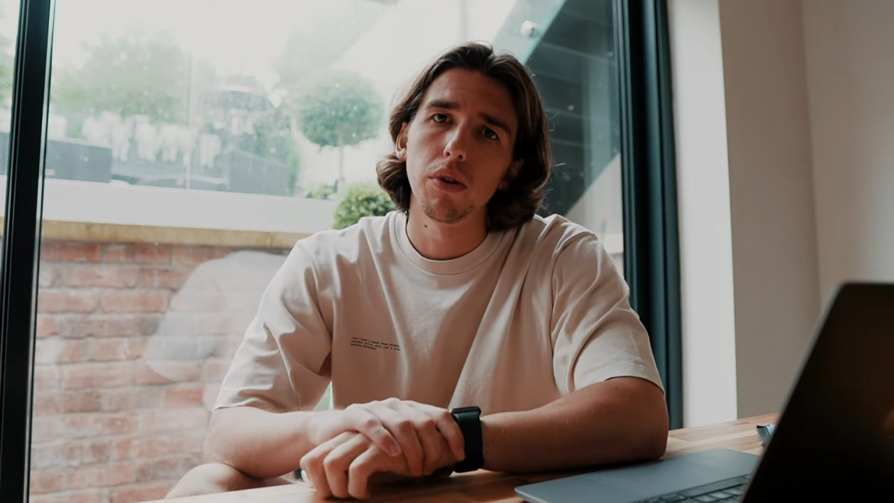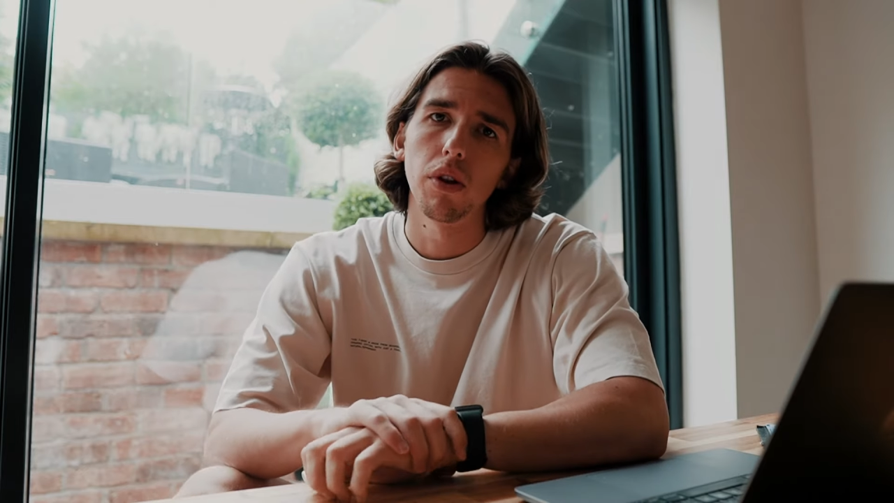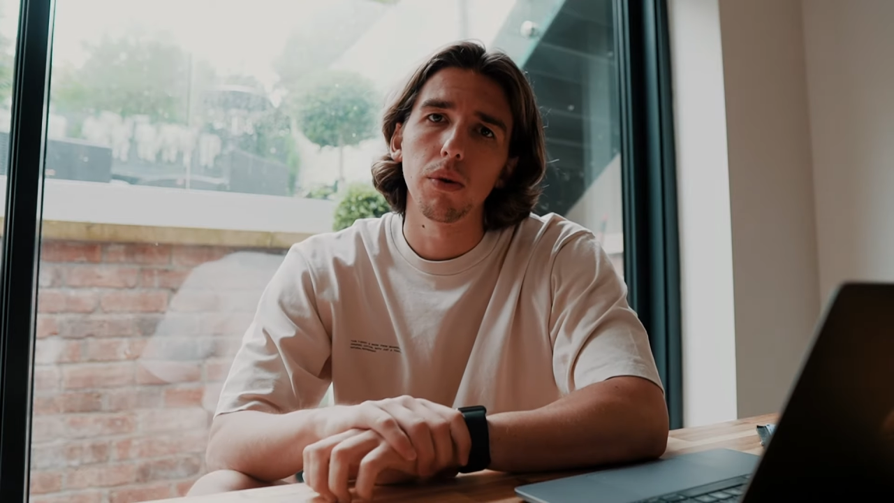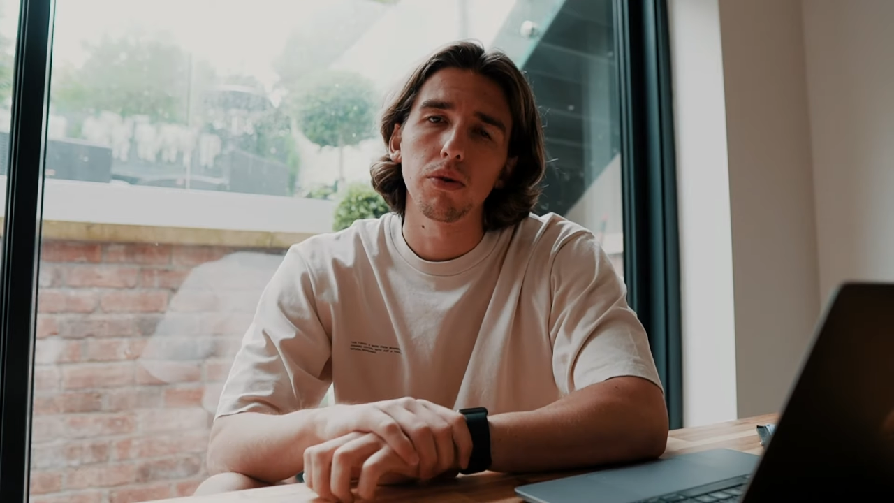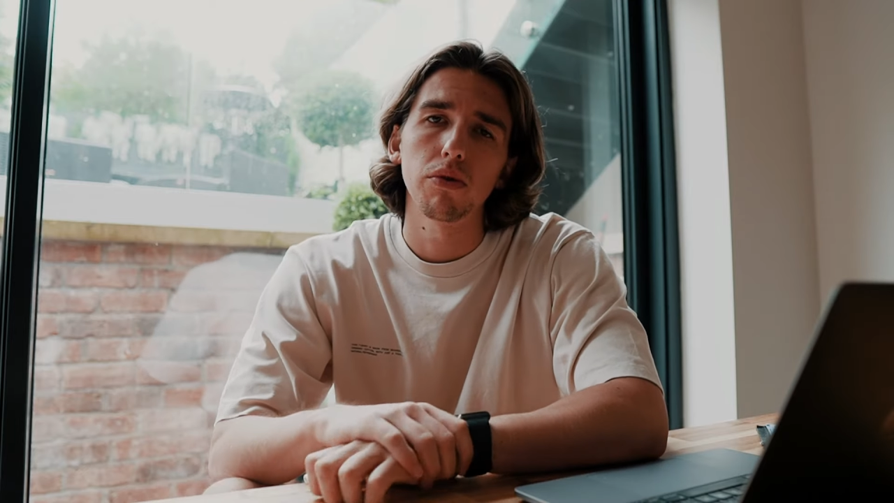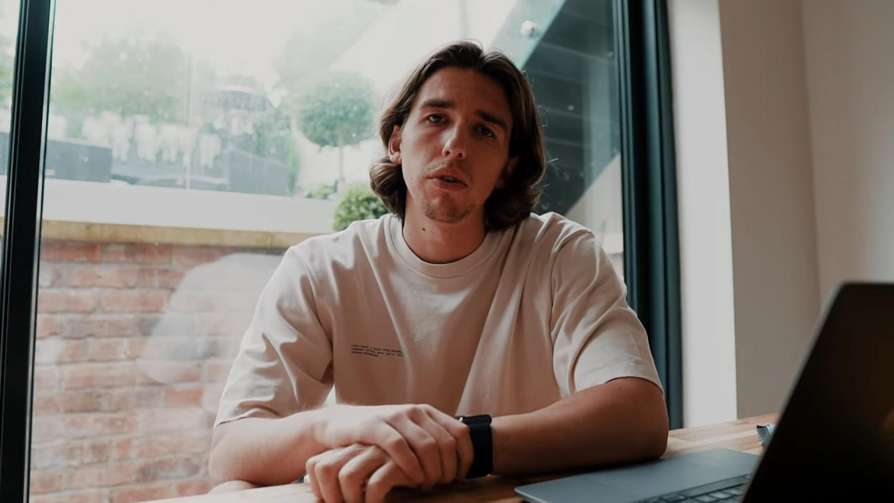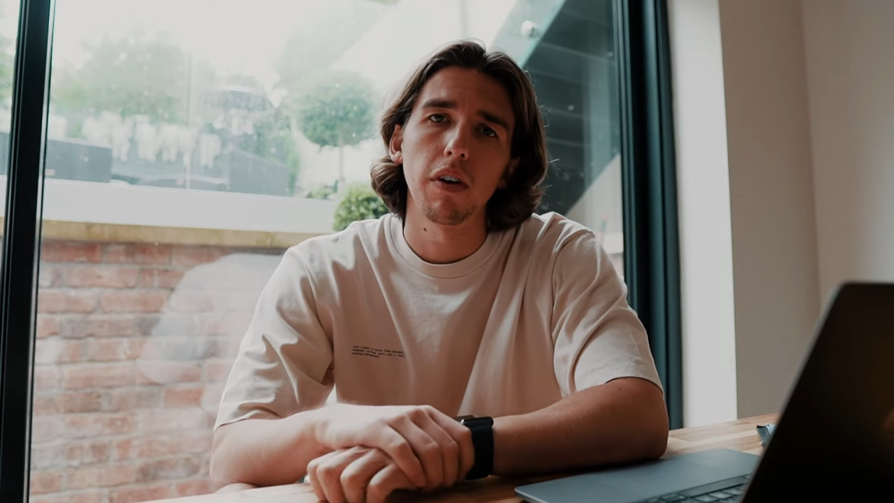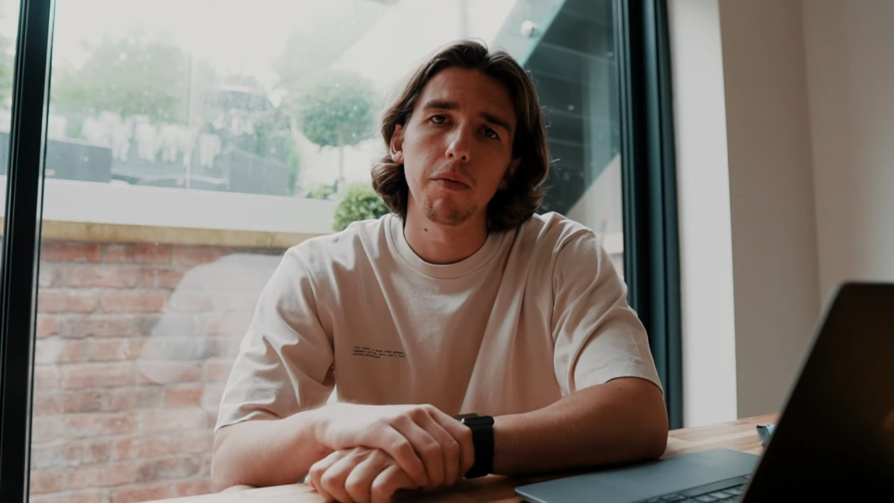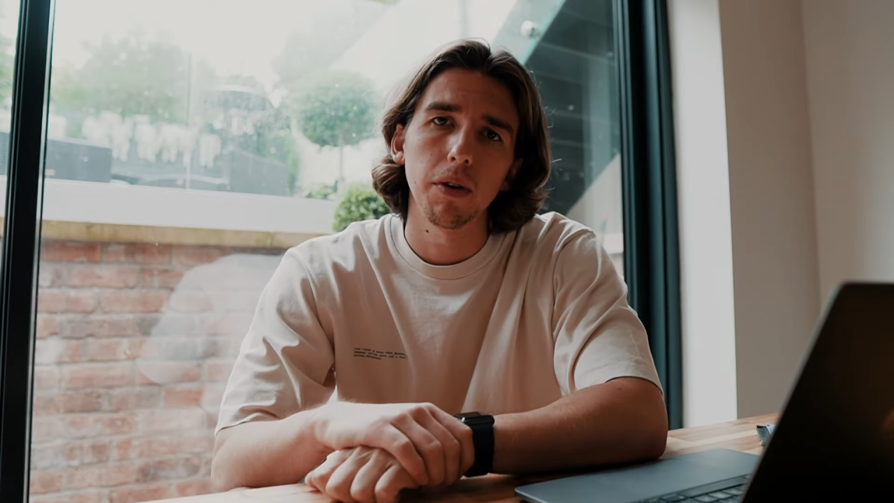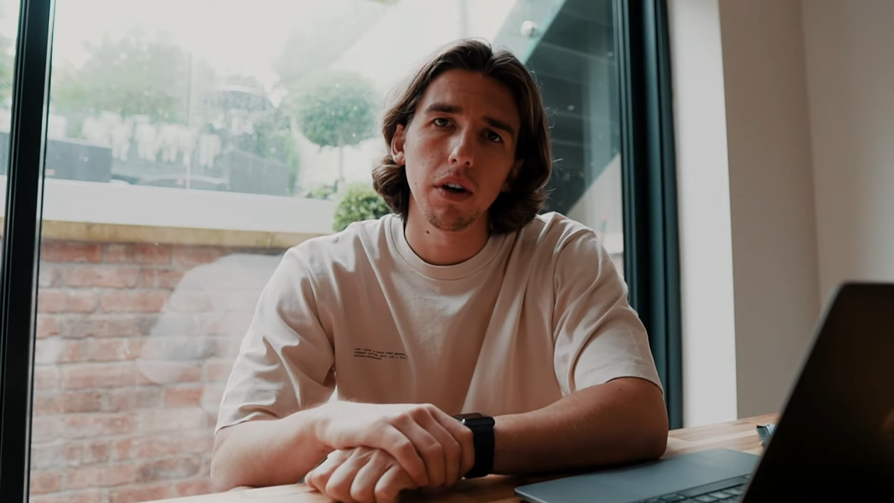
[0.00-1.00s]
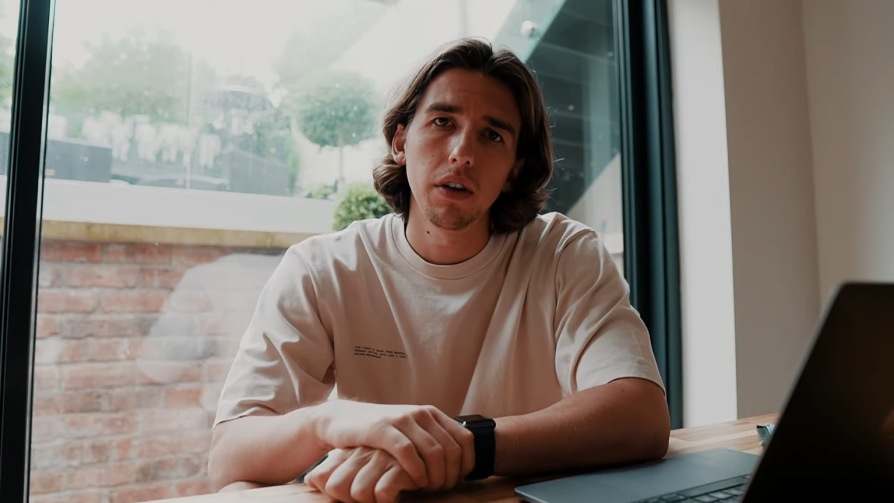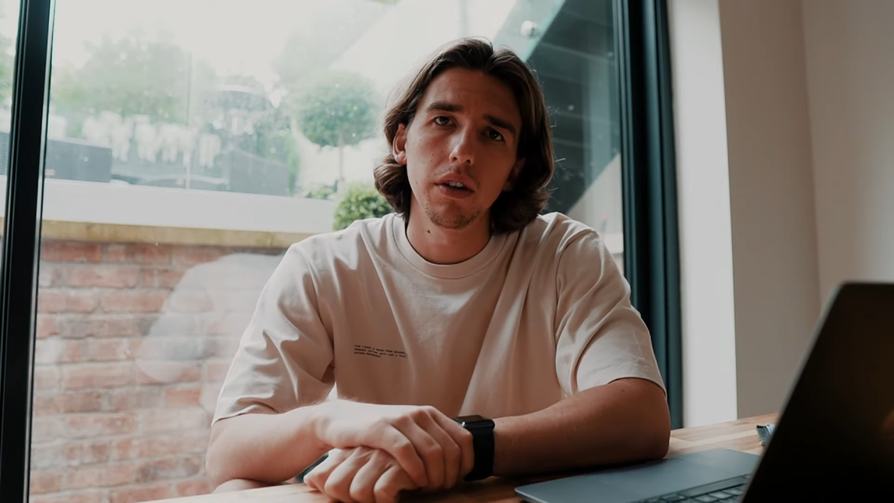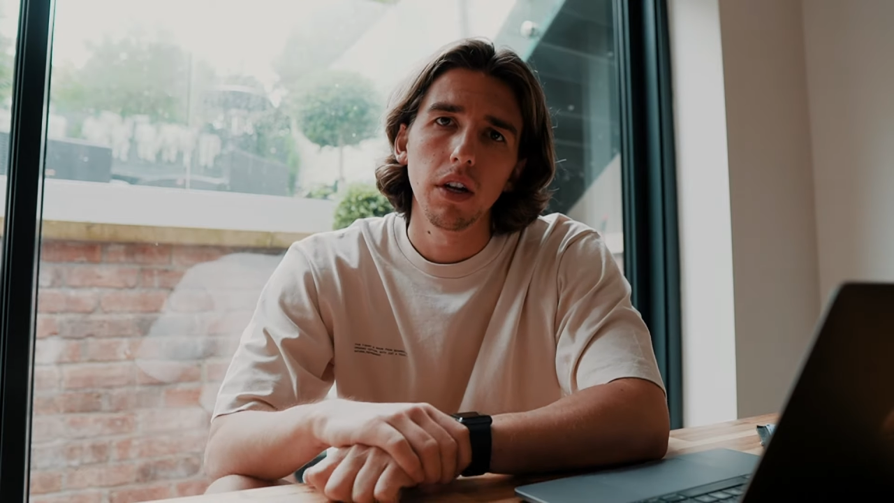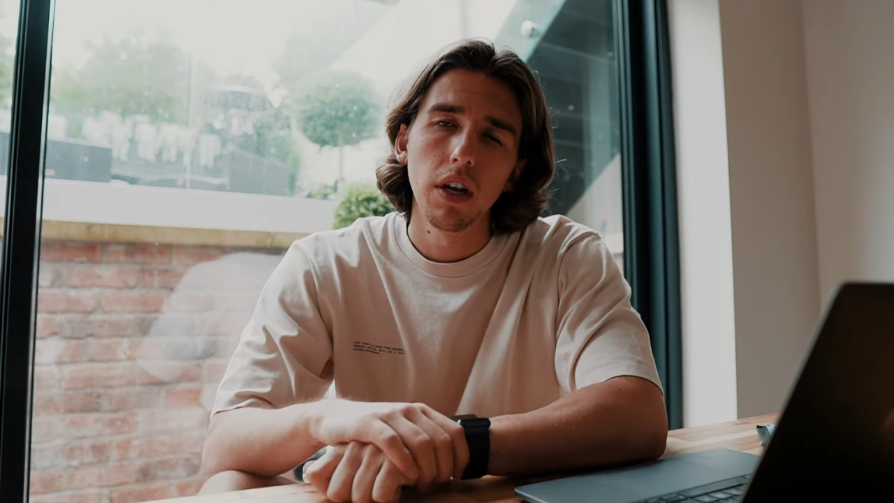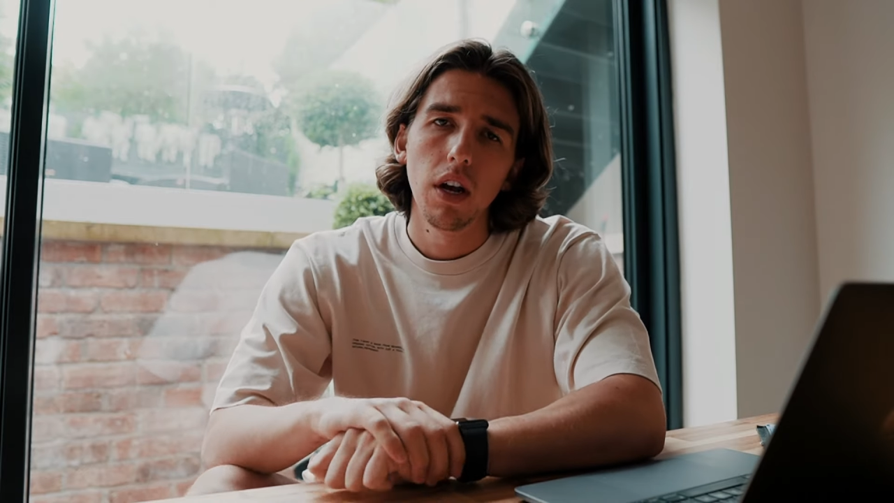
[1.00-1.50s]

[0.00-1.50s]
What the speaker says: the Locus crew for having me on.